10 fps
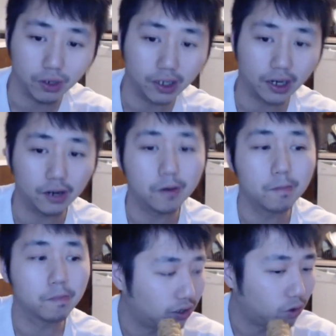out.
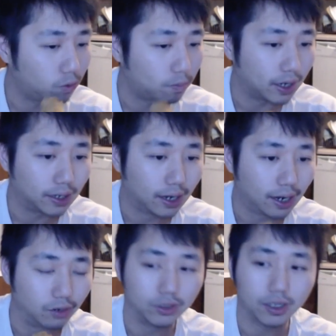Oh my god, it
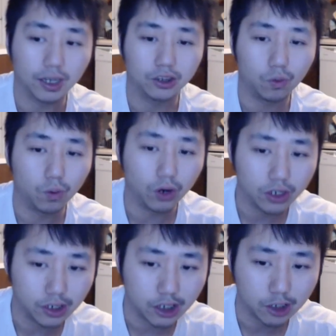was like the worst
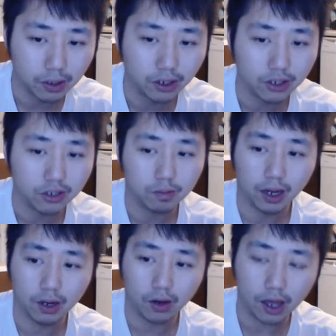experience in my
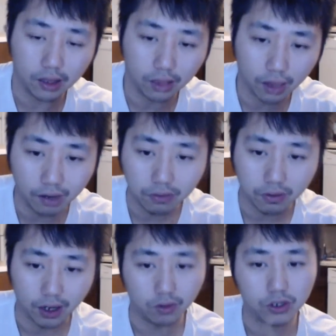life. I
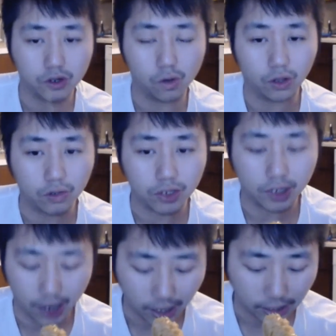was so close to
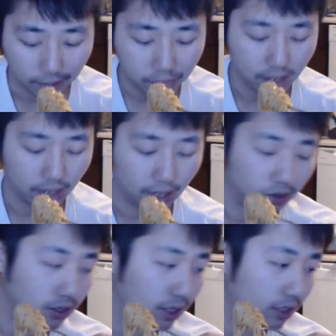dying, and I was
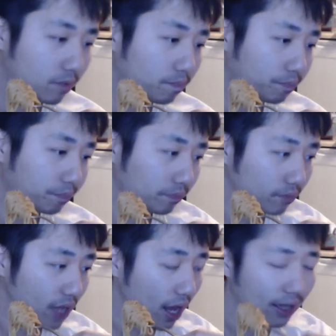like,
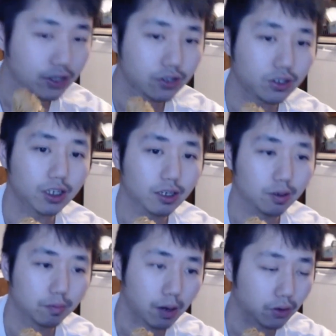I could see
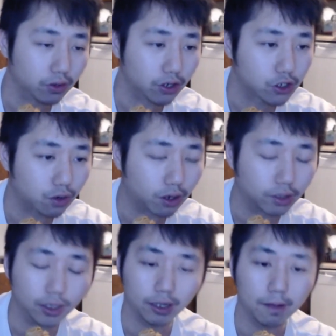my brother
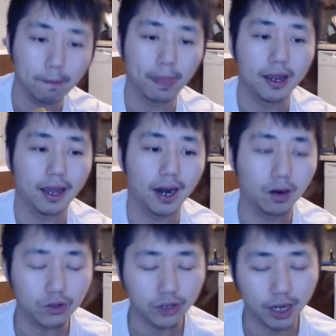struggling, and I
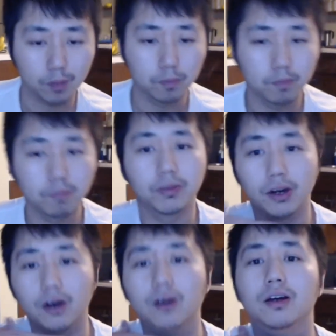was like, you
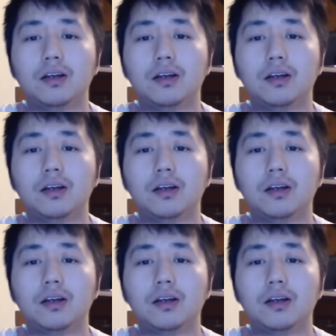know,